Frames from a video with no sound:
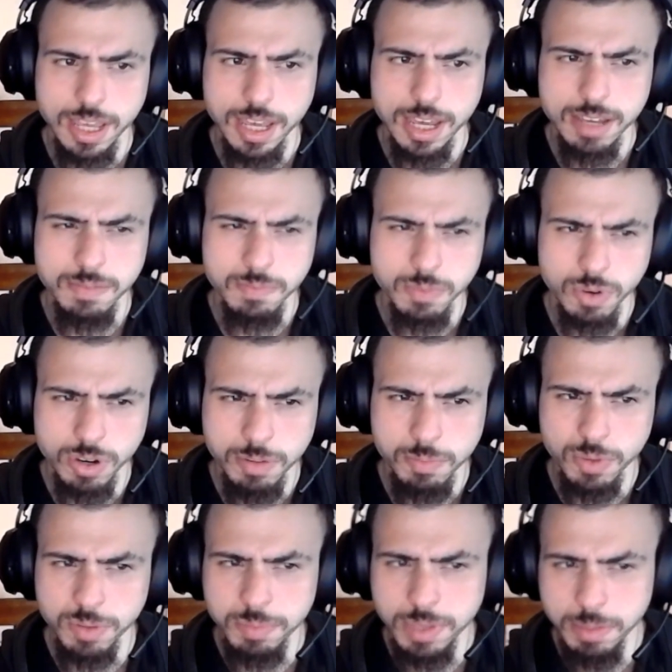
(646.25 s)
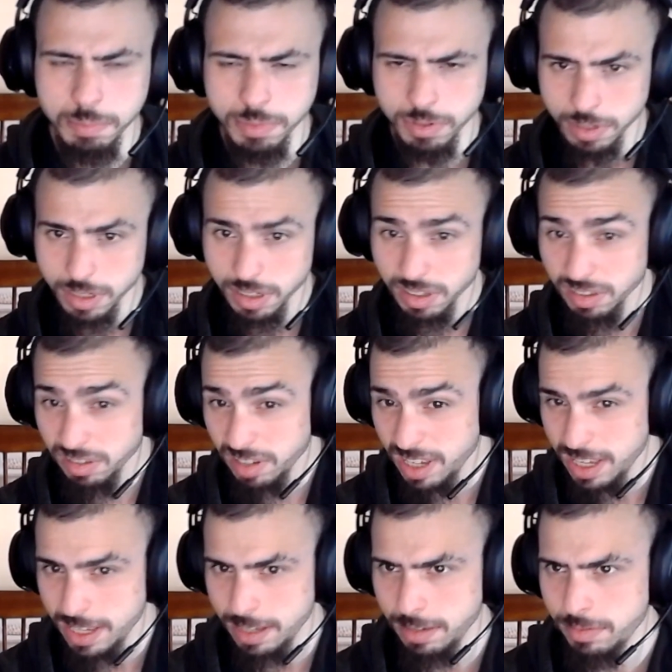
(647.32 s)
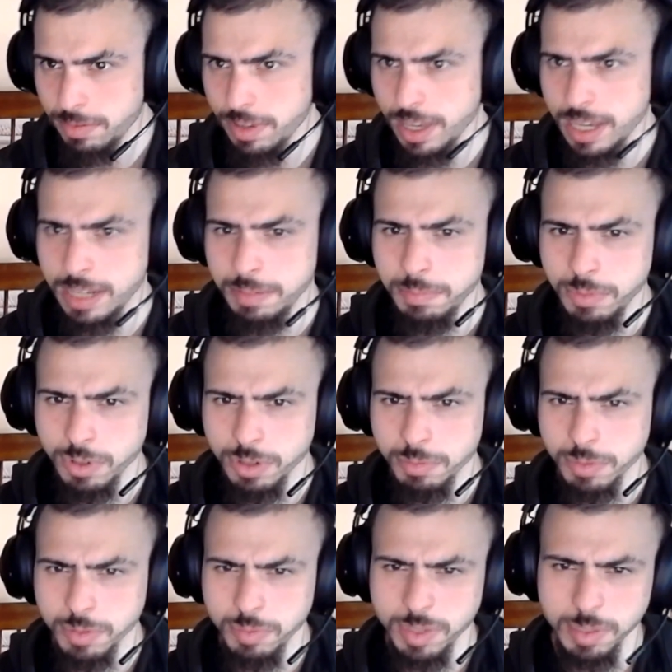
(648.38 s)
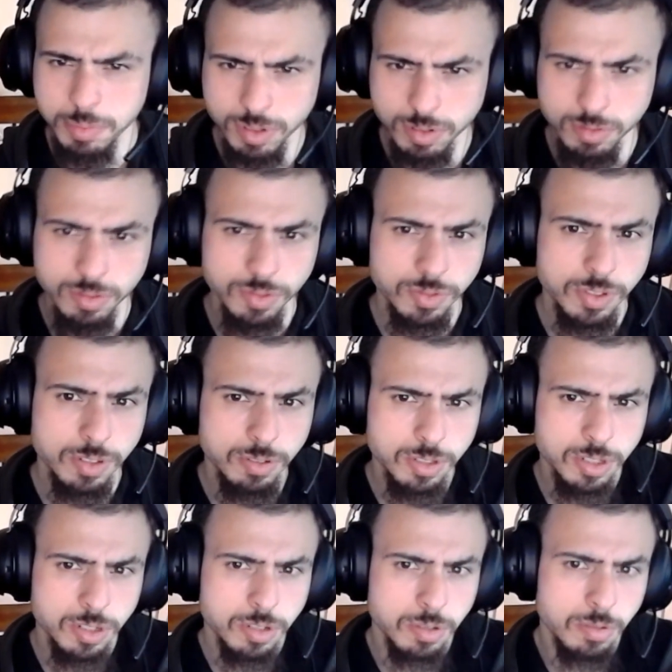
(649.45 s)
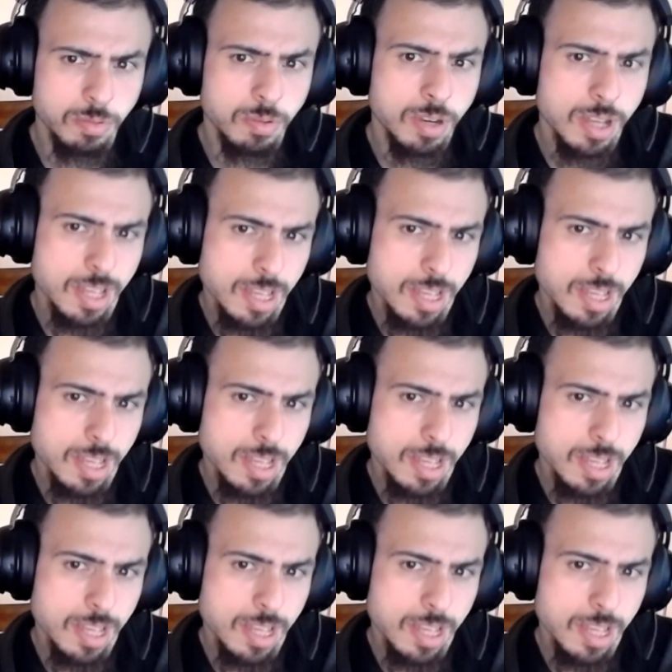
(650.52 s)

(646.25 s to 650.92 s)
and more people leave and more people refuse to